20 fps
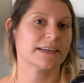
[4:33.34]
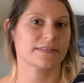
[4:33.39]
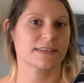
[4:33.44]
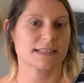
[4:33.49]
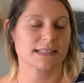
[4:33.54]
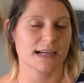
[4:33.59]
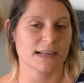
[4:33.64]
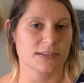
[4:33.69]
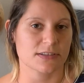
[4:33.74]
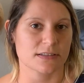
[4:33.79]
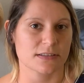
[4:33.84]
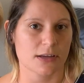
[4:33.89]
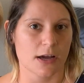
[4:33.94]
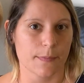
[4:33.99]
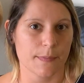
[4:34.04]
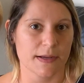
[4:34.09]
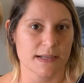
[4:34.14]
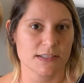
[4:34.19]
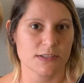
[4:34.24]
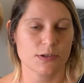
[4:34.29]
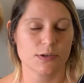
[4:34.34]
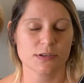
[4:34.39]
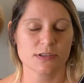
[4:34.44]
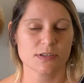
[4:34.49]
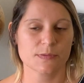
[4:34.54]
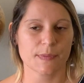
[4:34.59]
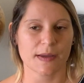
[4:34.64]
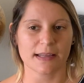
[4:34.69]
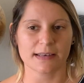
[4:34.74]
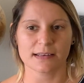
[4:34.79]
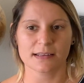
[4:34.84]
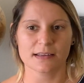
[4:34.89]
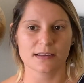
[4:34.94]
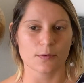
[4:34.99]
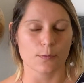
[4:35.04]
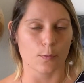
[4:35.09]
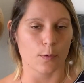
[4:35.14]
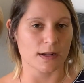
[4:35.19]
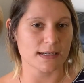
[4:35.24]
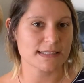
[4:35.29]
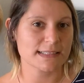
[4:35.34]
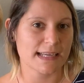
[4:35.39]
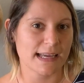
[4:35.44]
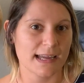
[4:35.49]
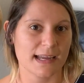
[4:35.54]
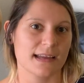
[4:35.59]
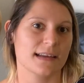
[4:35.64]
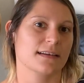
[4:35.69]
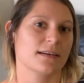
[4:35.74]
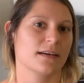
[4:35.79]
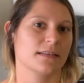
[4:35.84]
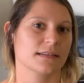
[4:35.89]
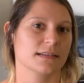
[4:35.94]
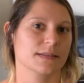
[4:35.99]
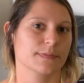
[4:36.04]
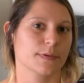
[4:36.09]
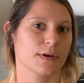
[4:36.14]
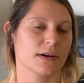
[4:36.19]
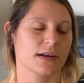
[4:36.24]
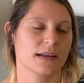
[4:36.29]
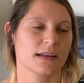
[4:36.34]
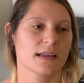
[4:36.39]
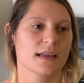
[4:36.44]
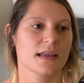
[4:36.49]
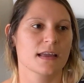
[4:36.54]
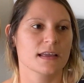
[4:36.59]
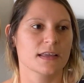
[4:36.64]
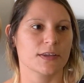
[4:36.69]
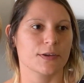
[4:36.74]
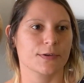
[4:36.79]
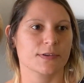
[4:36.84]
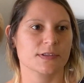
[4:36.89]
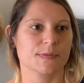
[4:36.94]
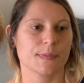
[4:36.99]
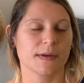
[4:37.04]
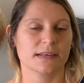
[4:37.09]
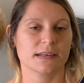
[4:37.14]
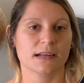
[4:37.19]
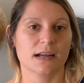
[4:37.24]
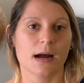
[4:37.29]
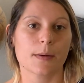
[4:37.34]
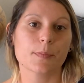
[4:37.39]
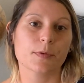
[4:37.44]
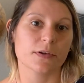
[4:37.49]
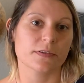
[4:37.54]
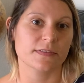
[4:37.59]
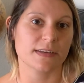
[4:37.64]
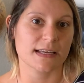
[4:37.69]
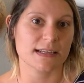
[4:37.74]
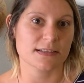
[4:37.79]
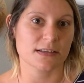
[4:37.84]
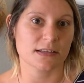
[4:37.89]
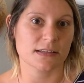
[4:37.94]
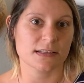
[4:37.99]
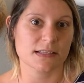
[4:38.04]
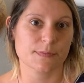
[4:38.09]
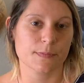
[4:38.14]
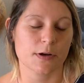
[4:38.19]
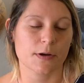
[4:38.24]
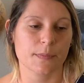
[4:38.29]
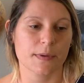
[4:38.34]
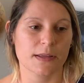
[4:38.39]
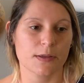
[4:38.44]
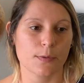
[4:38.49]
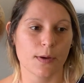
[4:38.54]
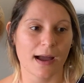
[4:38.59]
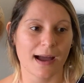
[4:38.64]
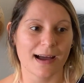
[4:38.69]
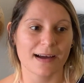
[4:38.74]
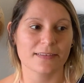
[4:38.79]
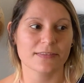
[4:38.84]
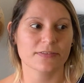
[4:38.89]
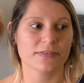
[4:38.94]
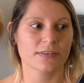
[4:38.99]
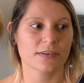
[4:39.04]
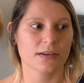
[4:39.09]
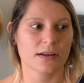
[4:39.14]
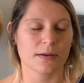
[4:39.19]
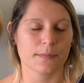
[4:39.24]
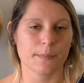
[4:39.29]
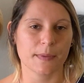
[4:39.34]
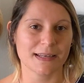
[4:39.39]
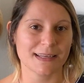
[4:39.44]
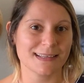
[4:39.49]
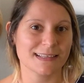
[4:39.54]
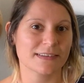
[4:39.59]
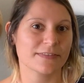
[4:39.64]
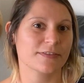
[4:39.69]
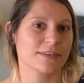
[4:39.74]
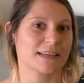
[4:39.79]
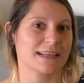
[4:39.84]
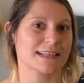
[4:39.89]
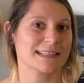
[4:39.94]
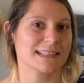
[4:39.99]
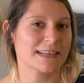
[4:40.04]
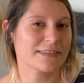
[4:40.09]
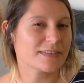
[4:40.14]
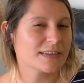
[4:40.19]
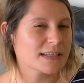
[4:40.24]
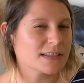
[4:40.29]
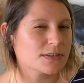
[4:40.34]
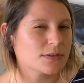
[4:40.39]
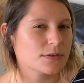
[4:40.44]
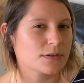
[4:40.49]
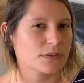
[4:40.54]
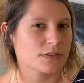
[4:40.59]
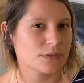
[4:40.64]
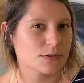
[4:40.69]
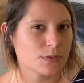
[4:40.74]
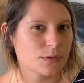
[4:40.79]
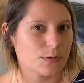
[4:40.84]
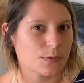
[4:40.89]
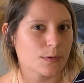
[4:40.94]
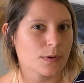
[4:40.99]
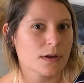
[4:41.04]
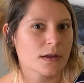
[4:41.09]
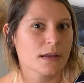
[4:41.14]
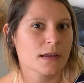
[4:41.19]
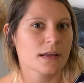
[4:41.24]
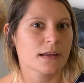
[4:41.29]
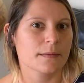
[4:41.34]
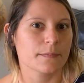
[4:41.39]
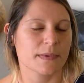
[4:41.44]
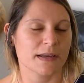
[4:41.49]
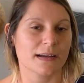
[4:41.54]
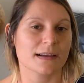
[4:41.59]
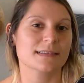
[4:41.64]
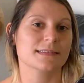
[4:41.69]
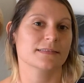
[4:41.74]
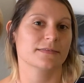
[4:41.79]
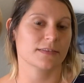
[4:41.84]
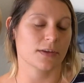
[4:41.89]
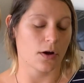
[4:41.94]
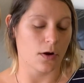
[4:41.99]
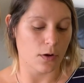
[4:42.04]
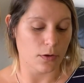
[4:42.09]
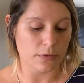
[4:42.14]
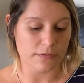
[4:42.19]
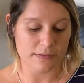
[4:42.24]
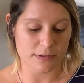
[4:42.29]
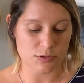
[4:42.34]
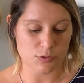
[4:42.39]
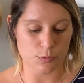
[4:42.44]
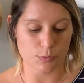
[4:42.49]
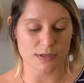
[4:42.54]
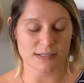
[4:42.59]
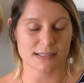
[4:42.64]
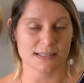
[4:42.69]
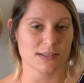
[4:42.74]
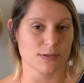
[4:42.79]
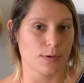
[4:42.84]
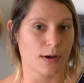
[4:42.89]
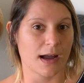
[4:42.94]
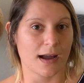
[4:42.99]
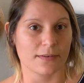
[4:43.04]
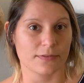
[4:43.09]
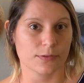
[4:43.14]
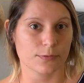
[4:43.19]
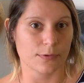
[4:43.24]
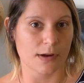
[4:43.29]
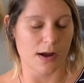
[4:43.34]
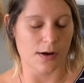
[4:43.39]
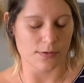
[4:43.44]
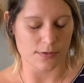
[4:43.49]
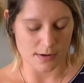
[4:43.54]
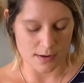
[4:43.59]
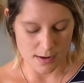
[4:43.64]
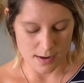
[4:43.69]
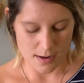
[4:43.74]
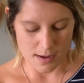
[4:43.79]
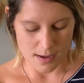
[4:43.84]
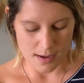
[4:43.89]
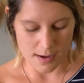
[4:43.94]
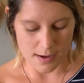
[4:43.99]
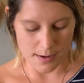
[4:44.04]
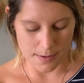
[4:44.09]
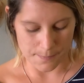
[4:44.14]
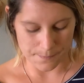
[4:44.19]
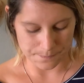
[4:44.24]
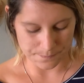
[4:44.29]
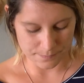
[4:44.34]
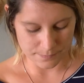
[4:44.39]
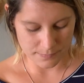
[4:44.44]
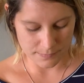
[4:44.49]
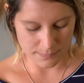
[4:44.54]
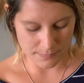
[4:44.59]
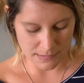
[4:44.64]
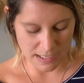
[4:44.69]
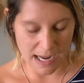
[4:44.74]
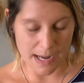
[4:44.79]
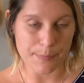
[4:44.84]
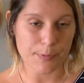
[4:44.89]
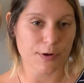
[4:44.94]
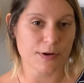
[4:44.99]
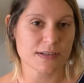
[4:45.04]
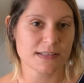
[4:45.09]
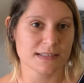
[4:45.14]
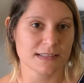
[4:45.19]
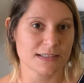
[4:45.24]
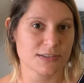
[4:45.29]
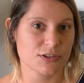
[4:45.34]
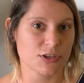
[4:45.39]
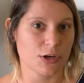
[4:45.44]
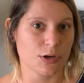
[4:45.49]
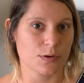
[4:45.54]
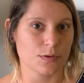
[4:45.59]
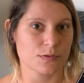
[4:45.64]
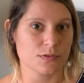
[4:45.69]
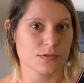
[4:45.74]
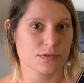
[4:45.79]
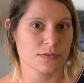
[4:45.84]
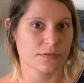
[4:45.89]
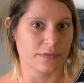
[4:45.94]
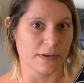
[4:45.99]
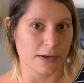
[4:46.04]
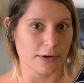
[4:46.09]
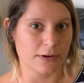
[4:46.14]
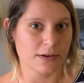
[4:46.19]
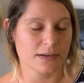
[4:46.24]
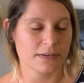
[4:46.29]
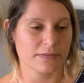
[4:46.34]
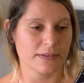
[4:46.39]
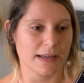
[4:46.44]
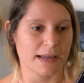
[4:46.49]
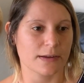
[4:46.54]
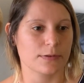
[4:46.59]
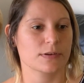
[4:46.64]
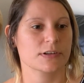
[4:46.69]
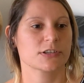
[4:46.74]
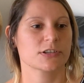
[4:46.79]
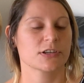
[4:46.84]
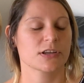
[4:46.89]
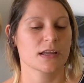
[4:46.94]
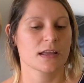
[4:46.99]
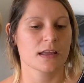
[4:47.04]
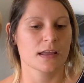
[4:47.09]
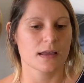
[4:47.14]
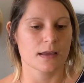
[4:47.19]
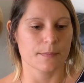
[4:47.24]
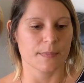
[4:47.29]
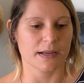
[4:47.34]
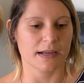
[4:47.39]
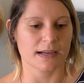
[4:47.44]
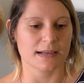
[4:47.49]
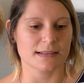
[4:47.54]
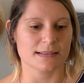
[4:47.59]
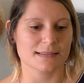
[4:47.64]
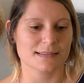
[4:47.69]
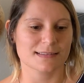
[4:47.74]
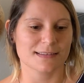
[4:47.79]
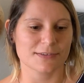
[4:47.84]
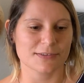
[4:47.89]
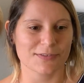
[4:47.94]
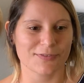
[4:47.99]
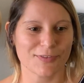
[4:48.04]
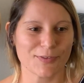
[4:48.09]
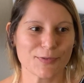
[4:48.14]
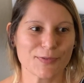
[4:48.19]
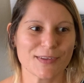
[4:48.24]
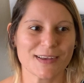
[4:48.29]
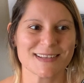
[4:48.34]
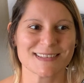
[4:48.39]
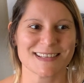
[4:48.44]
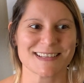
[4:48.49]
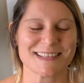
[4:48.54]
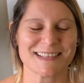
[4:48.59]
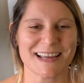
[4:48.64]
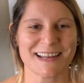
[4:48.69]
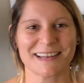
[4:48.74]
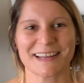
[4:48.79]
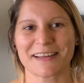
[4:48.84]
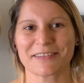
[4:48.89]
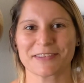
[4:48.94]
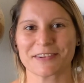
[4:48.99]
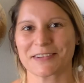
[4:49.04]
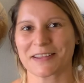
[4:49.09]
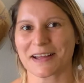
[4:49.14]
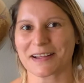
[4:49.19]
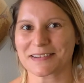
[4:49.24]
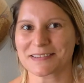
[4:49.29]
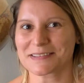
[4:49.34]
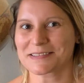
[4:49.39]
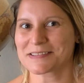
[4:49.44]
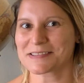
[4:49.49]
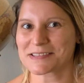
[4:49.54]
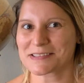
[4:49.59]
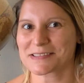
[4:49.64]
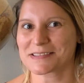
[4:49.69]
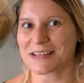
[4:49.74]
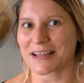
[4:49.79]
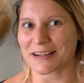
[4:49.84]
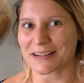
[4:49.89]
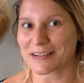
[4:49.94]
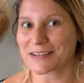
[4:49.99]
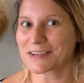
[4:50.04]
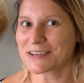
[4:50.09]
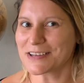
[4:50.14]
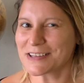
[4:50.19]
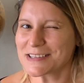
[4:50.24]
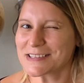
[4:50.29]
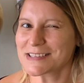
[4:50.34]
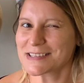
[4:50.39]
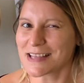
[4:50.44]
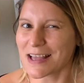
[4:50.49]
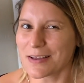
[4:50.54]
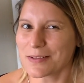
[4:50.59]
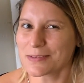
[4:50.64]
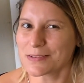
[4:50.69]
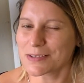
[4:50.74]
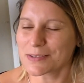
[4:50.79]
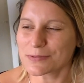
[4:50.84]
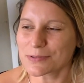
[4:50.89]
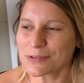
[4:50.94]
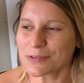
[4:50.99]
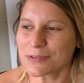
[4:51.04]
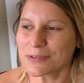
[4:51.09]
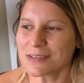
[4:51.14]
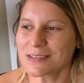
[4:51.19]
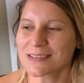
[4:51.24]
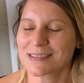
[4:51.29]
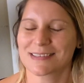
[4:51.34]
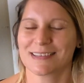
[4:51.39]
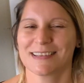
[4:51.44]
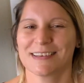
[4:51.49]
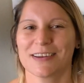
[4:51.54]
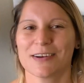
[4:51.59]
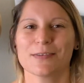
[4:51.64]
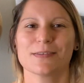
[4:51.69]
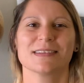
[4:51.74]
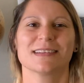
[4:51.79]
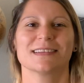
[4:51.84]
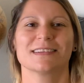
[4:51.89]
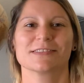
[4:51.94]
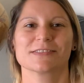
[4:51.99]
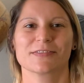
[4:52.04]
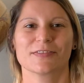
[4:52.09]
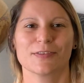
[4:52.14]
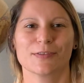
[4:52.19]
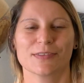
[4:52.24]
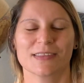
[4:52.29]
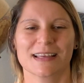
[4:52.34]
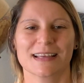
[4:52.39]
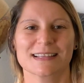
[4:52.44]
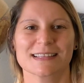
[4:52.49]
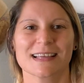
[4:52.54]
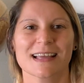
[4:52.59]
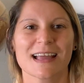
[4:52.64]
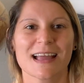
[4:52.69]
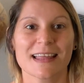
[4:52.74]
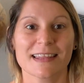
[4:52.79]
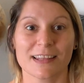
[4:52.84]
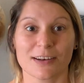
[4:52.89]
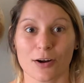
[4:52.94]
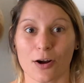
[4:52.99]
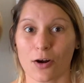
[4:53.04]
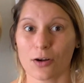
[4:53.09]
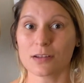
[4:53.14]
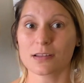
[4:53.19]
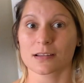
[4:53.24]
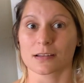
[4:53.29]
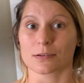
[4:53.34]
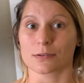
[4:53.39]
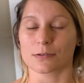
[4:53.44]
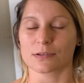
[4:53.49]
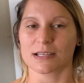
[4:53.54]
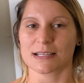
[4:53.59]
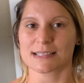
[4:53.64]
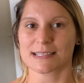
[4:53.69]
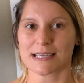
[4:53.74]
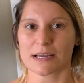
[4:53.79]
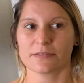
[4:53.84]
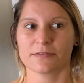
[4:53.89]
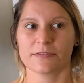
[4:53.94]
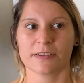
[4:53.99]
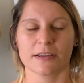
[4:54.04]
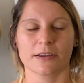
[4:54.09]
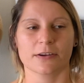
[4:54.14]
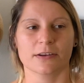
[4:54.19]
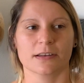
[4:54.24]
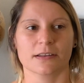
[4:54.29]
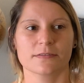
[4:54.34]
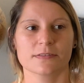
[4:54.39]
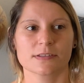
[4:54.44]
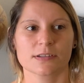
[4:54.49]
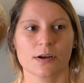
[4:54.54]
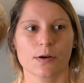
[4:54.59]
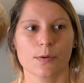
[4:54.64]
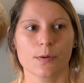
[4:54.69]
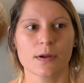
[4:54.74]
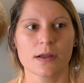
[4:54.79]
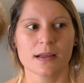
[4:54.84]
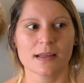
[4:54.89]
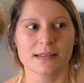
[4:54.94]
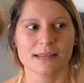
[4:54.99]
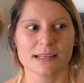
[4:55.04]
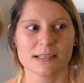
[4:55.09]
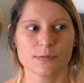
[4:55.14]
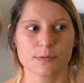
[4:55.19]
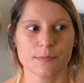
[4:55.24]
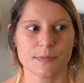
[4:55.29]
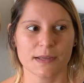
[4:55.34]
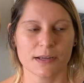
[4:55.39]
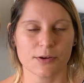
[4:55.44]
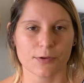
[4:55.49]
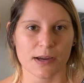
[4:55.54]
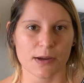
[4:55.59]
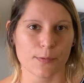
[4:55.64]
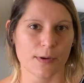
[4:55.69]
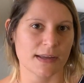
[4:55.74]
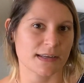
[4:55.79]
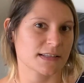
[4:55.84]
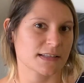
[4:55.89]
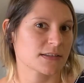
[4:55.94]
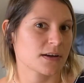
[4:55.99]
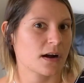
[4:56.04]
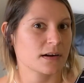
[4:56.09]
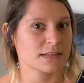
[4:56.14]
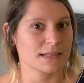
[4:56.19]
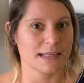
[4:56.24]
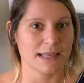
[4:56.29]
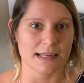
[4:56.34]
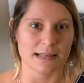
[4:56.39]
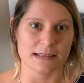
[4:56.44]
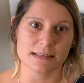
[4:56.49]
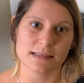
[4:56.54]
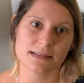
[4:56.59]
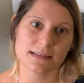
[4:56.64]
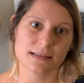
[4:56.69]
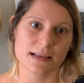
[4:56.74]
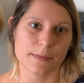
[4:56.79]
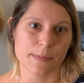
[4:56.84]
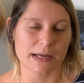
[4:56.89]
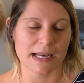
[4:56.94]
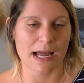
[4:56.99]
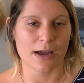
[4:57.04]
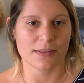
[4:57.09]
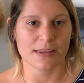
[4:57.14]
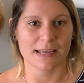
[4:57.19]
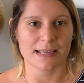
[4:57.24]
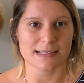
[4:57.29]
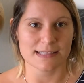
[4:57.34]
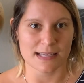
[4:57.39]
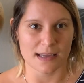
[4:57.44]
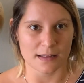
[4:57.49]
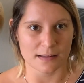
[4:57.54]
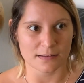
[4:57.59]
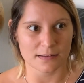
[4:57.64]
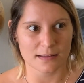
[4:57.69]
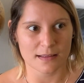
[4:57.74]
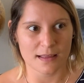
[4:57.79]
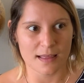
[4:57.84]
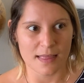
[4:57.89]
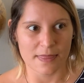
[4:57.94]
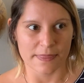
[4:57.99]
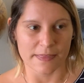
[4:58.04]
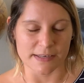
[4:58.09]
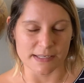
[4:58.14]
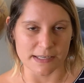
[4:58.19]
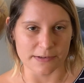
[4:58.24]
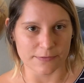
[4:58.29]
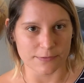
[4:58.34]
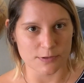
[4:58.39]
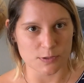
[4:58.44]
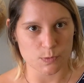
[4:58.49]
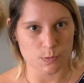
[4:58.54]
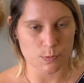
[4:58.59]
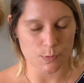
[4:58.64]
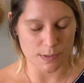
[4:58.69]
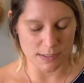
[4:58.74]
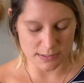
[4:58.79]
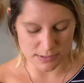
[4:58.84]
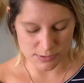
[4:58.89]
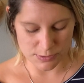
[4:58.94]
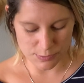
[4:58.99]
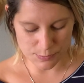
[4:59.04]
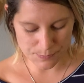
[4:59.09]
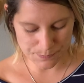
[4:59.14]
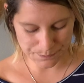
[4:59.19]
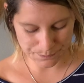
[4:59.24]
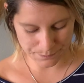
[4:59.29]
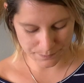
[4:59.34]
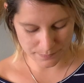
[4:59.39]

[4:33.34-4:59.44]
of discussion topics. You could spend 1 day on this book. You could spend a couple of days on this book, but you have many different activities you could do because of all of the choices you have throughout. I personally chose figurative language because there's a few things that stand out there that could sound literal, and then there's a few things that are literal that sound figurative. So this would be a great way to talk to kids about how they could tell the difference between the two.